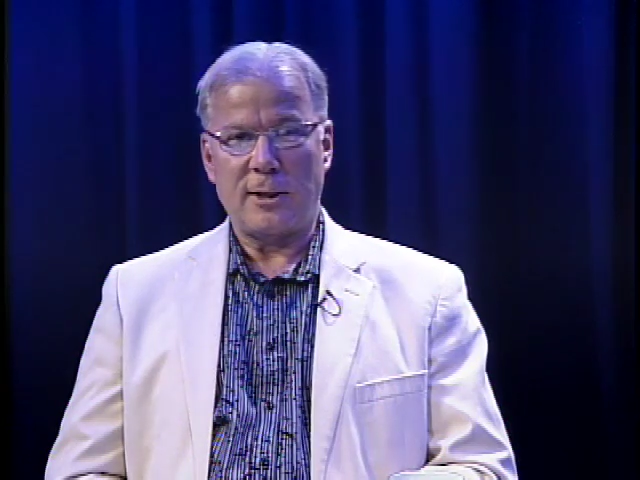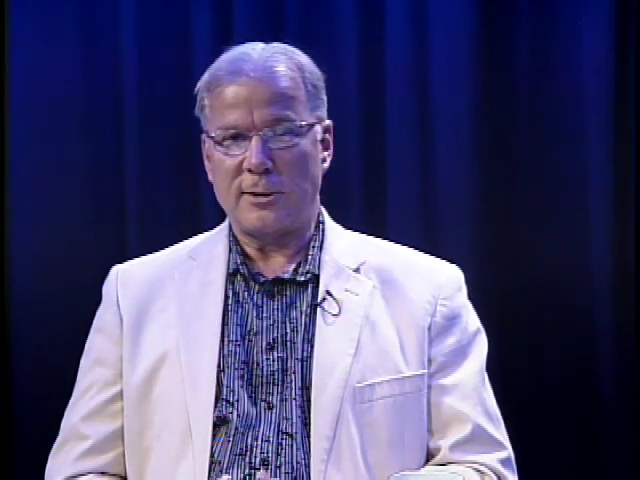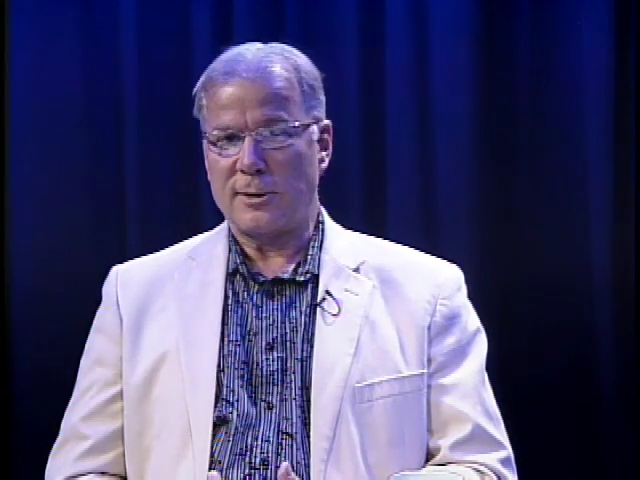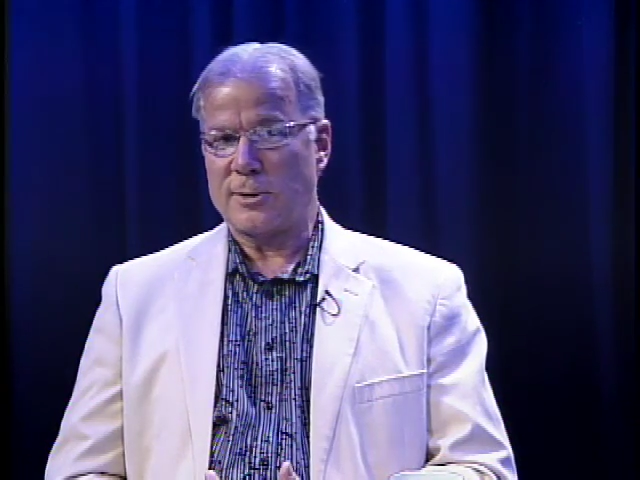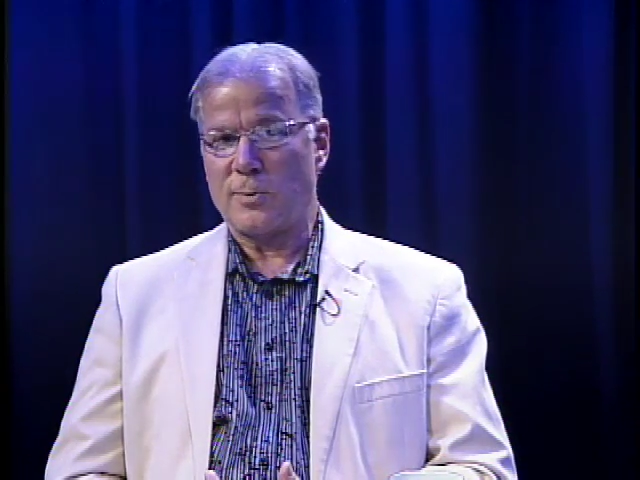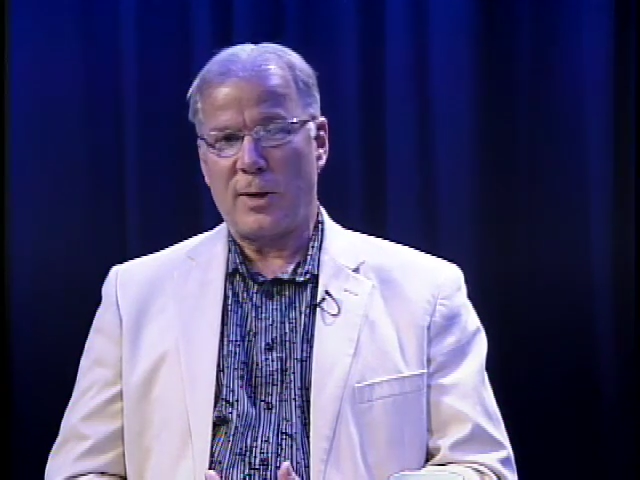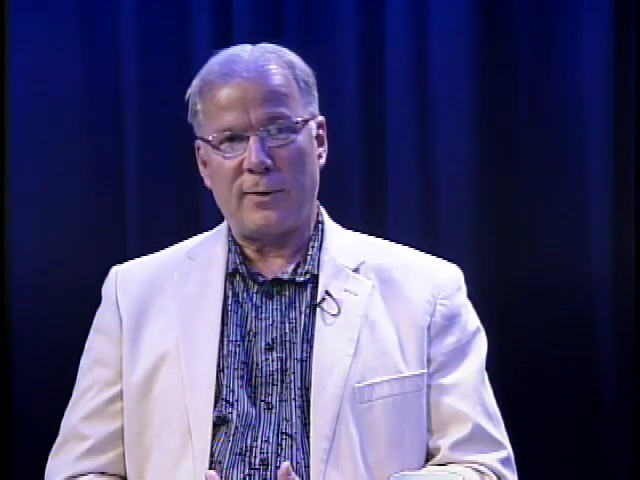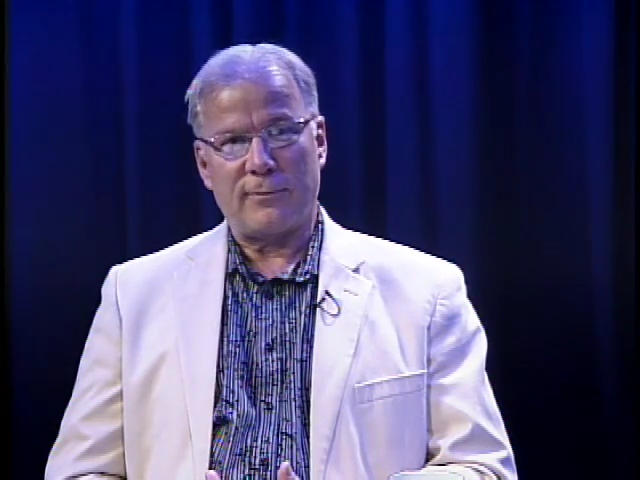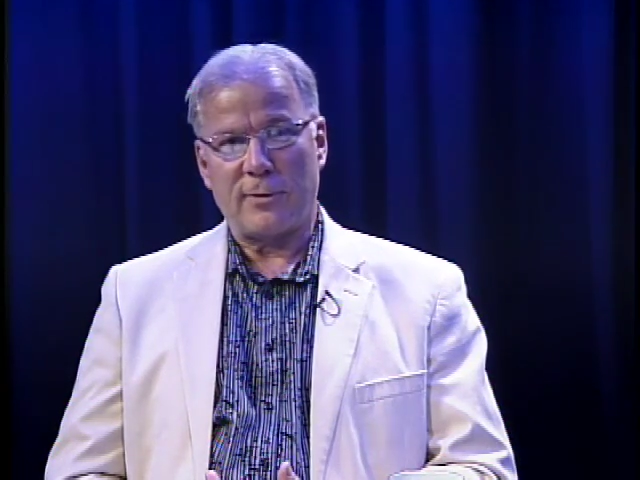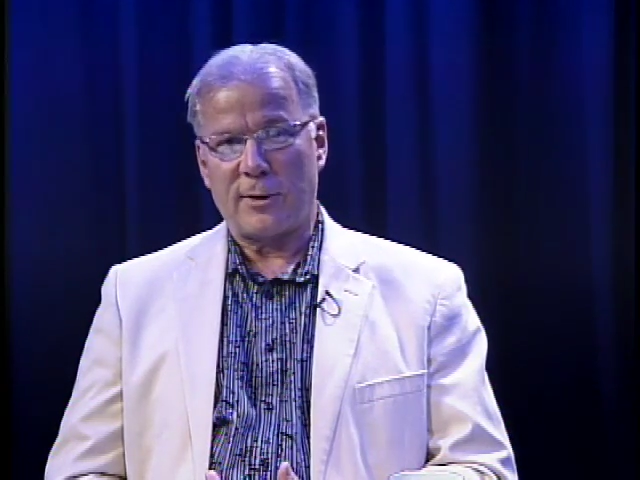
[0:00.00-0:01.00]
The easiest
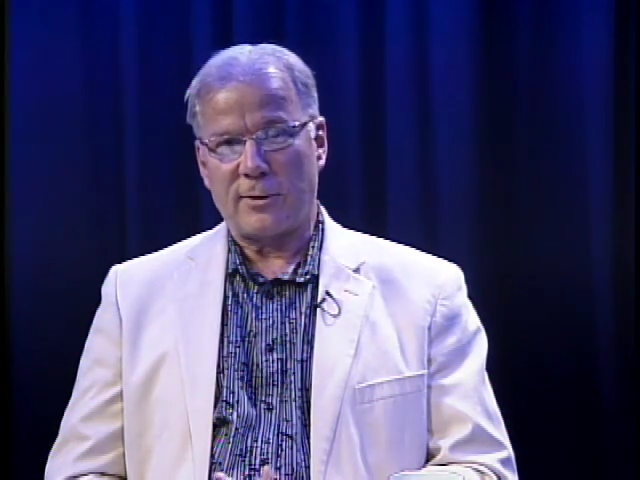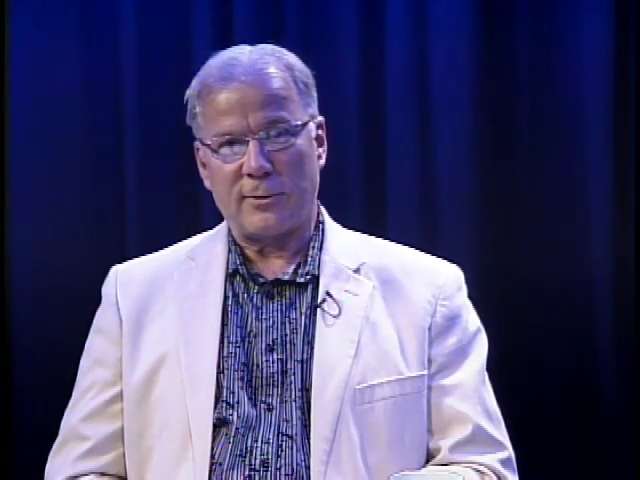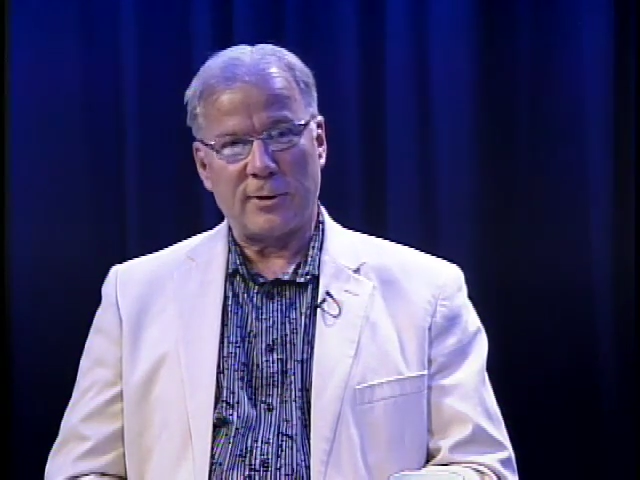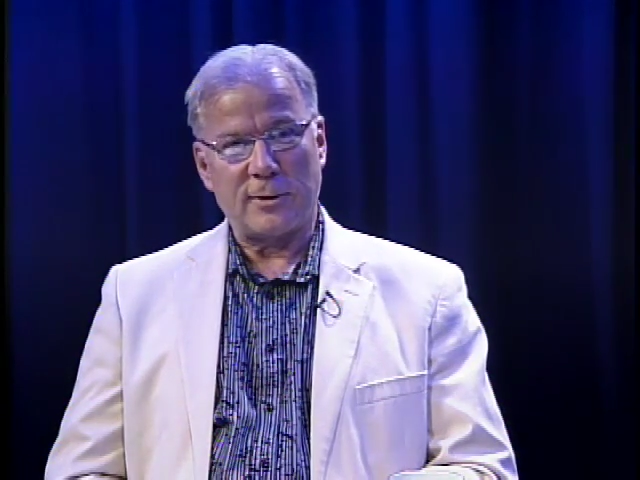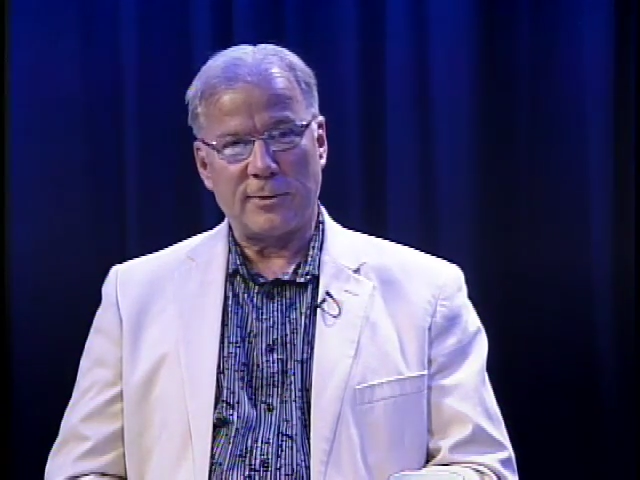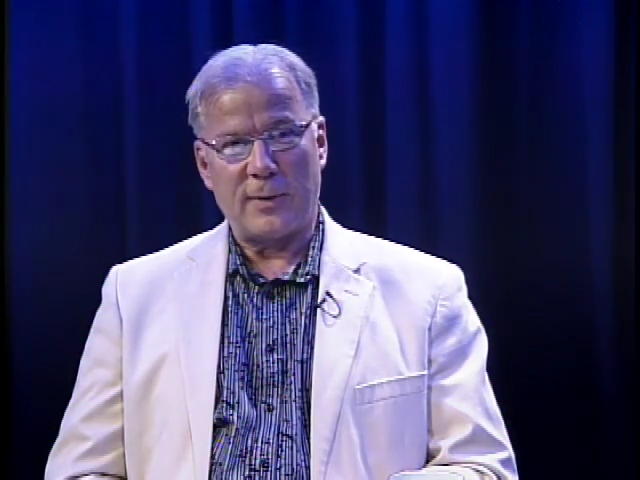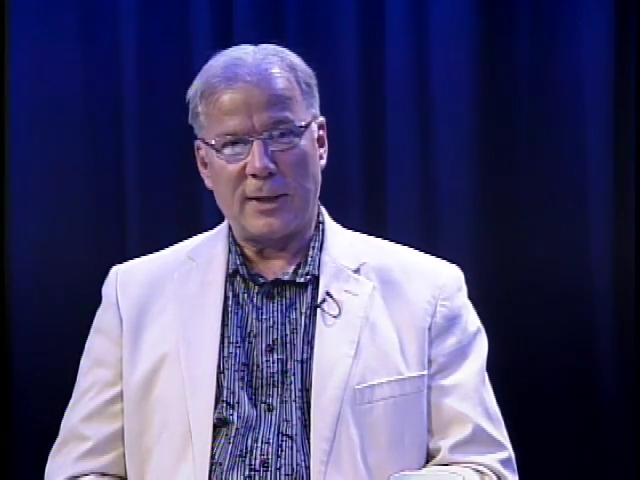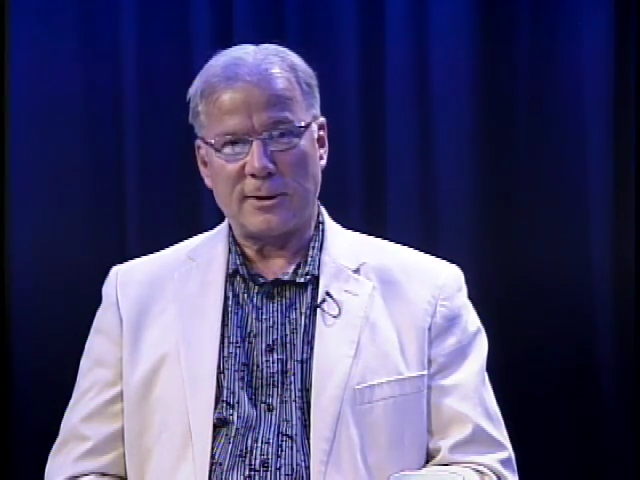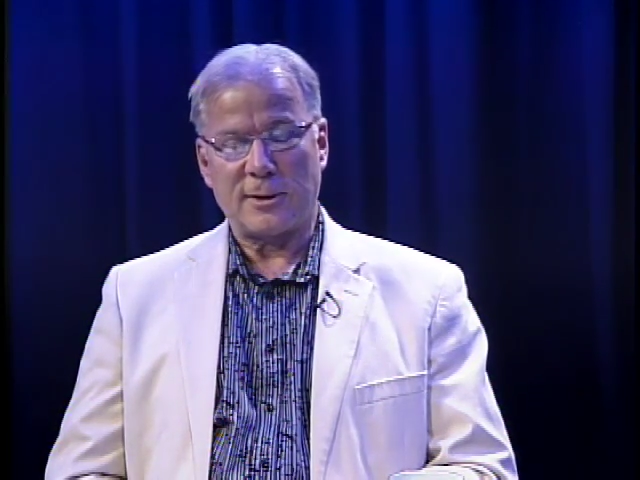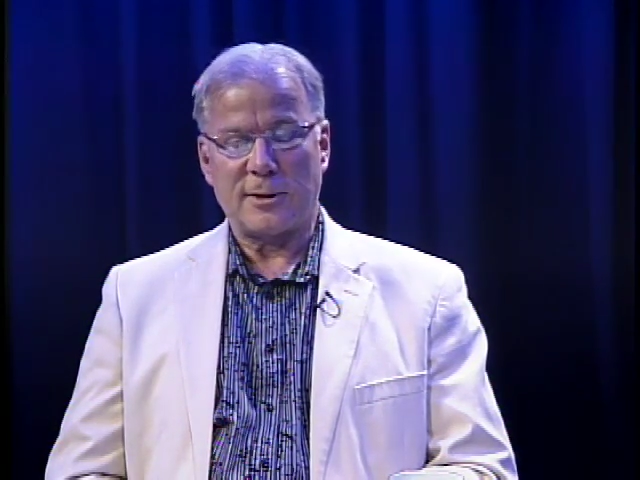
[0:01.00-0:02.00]
way for our, the
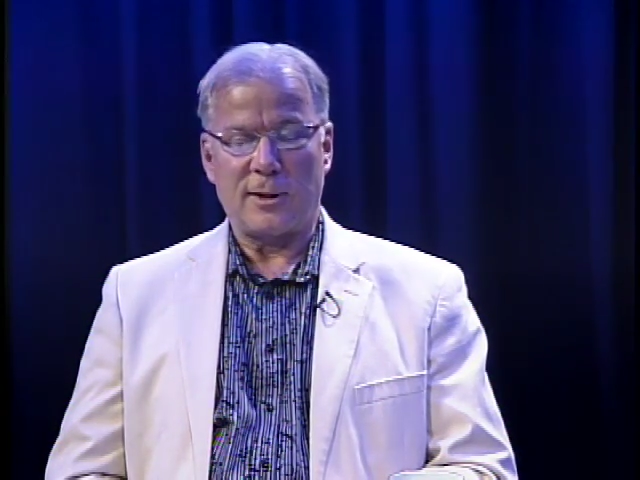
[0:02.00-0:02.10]
Damascus